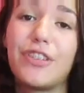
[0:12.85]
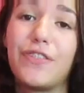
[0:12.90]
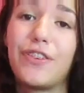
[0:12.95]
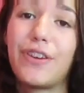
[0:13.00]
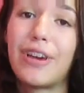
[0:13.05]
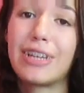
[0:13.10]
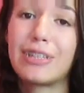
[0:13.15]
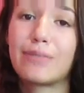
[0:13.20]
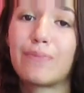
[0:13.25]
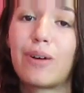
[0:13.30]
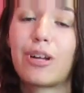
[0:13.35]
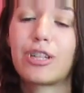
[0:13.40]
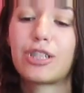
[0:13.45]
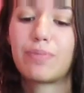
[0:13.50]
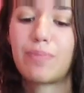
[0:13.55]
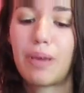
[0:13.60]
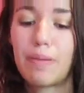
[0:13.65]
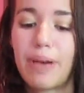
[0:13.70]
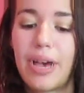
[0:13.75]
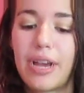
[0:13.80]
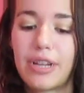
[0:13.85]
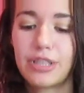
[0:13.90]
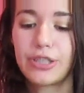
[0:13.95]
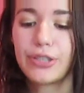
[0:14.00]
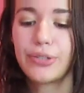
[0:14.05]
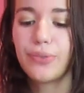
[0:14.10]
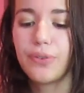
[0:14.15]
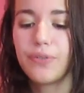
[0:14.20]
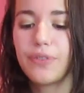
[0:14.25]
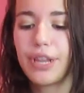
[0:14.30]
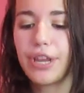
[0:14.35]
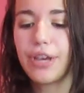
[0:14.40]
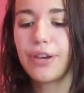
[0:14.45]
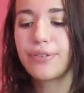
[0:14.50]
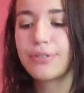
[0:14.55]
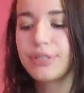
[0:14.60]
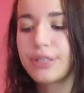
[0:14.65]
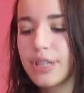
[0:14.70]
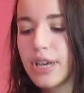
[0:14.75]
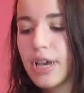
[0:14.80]
If you guys watched my back to school
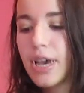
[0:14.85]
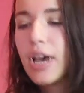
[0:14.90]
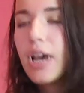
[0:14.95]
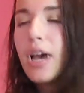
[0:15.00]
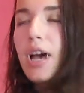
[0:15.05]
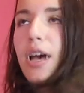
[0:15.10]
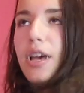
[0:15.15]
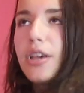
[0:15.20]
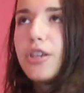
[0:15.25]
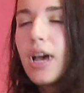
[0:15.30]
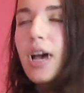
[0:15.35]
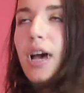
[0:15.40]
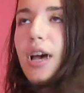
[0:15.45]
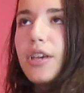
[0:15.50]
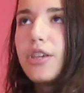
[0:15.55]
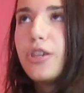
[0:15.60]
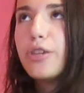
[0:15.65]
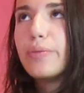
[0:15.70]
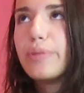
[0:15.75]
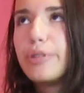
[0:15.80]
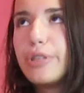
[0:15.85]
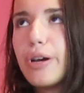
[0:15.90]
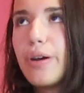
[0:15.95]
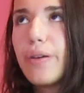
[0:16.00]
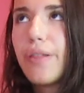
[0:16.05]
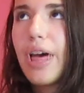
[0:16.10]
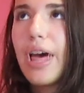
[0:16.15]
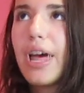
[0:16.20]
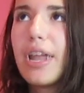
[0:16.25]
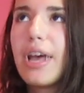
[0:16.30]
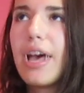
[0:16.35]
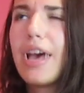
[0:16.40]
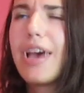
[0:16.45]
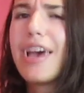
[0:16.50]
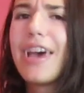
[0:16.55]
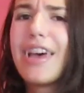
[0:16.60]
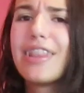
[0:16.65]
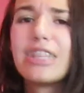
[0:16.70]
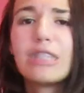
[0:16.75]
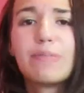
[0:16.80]
videos, you would know that I
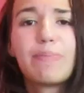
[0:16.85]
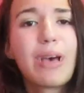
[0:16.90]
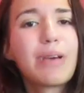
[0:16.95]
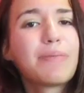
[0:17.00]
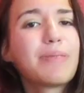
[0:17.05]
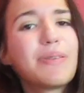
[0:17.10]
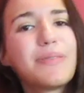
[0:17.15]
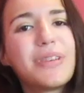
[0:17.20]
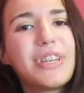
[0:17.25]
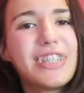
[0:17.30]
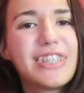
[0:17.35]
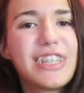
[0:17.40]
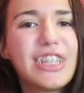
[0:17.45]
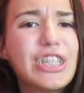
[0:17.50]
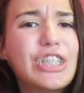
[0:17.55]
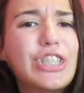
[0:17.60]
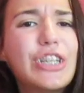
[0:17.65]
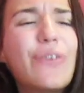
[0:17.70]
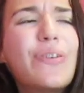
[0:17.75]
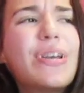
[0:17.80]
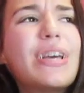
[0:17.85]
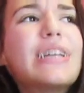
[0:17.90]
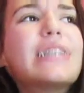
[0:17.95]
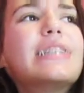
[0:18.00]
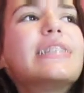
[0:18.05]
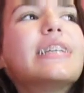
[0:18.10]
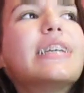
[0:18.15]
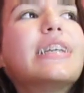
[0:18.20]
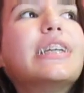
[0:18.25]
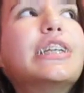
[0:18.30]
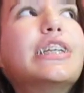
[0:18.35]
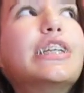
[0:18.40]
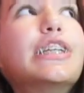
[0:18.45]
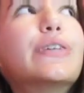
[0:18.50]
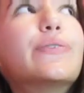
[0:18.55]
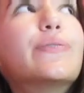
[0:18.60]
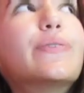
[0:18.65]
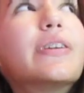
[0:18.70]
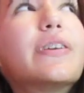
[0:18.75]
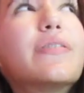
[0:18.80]
had this backpack because I showed it in
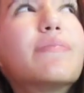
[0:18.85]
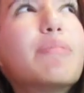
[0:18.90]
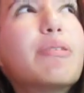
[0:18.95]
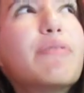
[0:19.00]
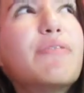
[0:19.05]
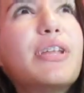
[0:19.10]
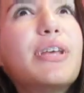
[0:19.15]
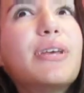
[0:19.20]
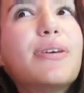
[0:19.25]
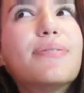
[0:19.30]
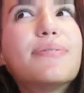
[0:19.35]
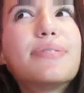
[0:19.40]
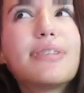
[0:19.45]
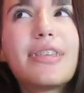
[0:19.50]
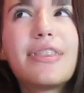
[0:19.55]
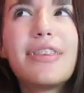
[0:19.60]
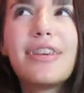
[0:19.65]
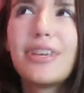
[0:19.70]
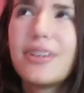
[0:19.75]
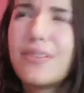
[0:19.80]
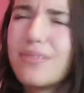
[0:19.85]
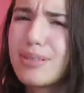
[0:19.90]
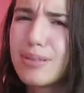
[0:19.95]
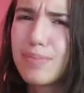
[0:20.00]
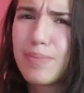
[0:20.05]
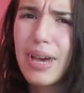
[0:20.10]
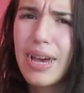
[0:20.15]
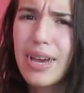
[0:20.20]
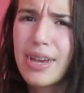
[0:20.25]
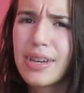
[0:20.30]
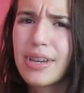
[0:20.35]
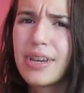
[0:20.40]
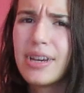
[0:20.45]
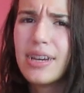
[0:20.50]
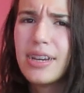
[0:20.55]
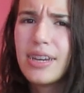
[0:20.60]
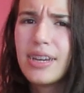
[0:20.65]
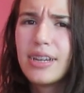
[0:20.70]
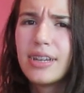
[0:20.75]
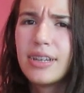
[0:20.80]
one of my videos. I think it was my
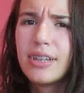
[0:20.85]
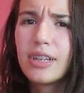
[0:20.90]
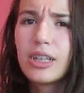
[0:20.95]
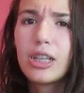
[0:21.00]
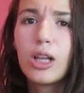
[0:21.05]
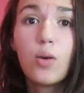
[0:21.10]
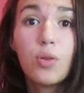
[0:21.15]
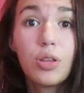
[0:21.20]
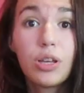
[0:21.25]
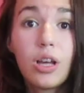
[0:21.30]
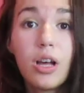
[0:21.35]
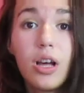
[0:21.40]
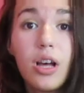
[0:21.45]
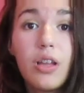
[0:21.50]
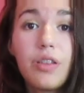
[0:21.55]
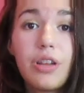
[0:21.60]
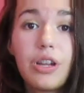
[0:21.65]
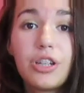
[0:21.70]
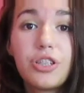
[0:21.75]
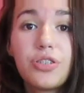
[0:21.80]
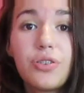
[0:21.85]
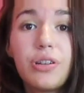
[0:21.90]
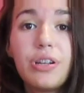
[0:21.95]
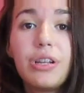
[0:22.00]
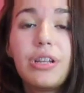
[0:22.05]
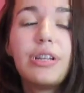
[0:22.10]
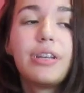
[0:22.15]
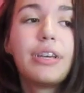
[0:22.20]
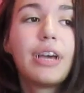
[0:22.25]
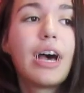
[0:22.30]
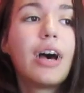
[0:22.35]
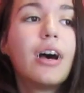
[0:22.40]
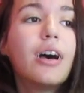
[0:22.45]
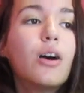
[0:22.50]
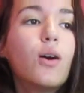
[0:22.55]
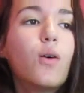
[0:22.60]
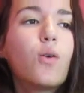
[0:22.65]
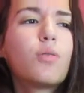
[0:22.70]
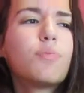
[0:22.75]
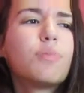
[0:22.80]
clothing haul that I showed it in, yeah,
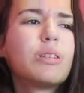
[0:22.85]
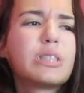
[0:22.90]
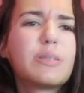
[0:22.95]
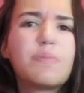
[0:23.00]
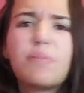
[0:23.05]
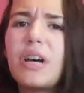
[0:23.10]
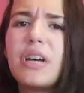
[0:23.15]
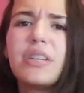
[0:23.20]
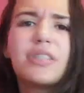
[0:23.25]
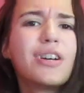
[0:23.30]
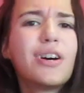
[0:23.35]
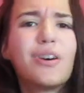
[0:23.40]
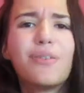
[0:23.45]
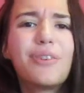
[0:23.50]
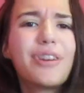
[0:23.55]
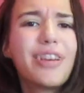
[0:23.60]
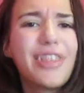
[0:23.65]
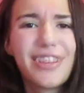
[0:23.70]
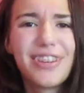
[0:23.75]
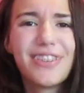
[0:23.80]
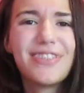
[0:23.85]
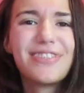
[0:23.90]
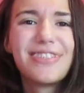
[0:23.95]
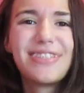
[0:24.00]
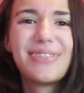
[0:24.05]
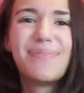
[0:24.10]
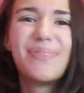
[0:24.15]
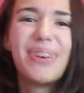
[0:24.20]
or my supplies haul, one of those.